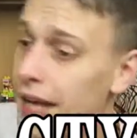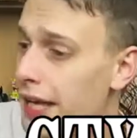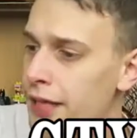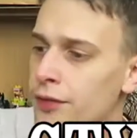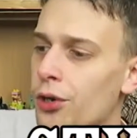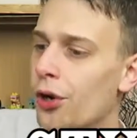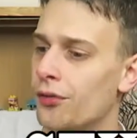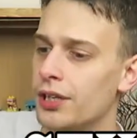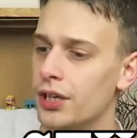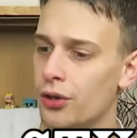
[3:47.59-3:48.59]
Even
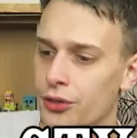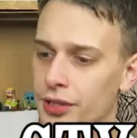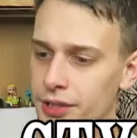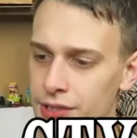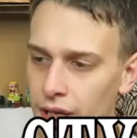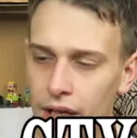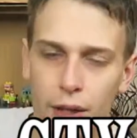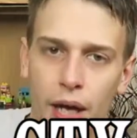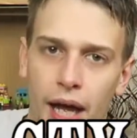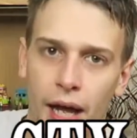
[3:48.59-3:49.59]
on the Oculus
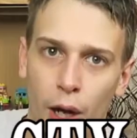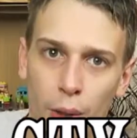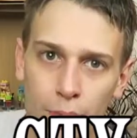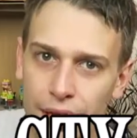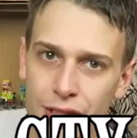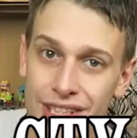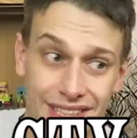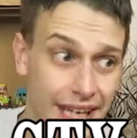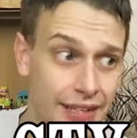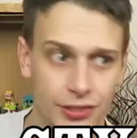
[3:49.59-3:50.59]
homepage, it
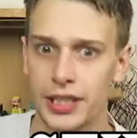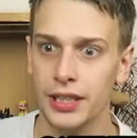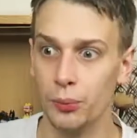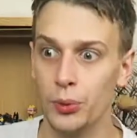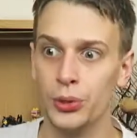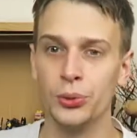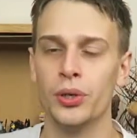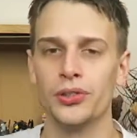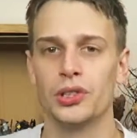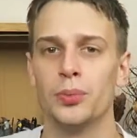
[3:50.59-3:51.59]
says that we do
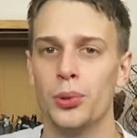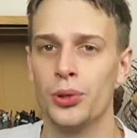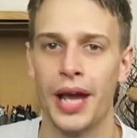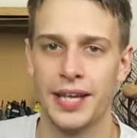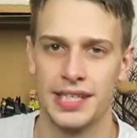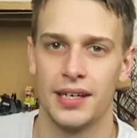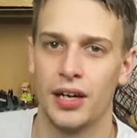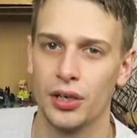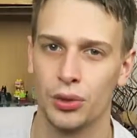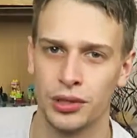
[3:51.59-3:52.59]
not support
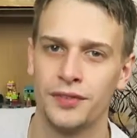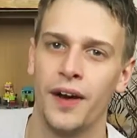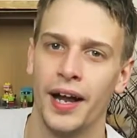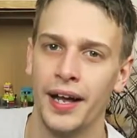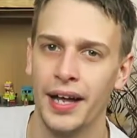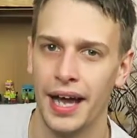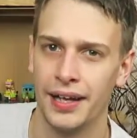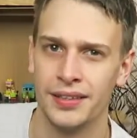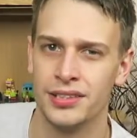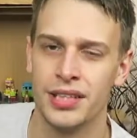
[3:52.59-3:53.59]
SLI Crossfire
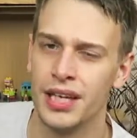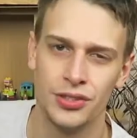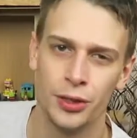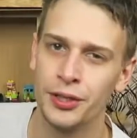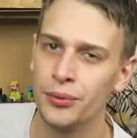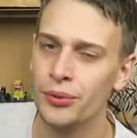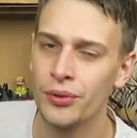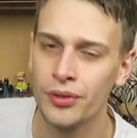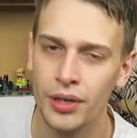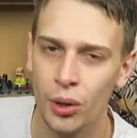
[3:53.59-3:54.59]
at this stage, so I do
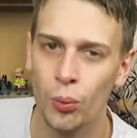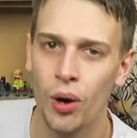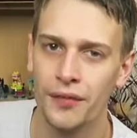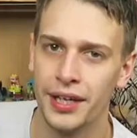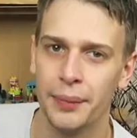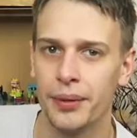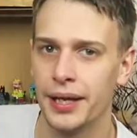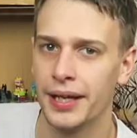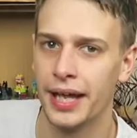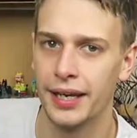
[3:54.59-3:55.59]
not know what they are
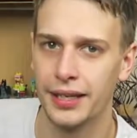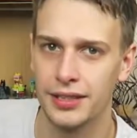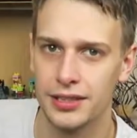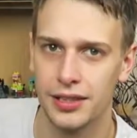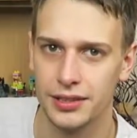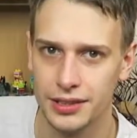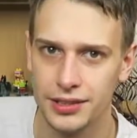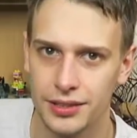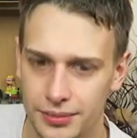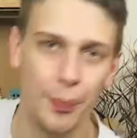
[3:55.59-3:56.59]
playing at in the slightest.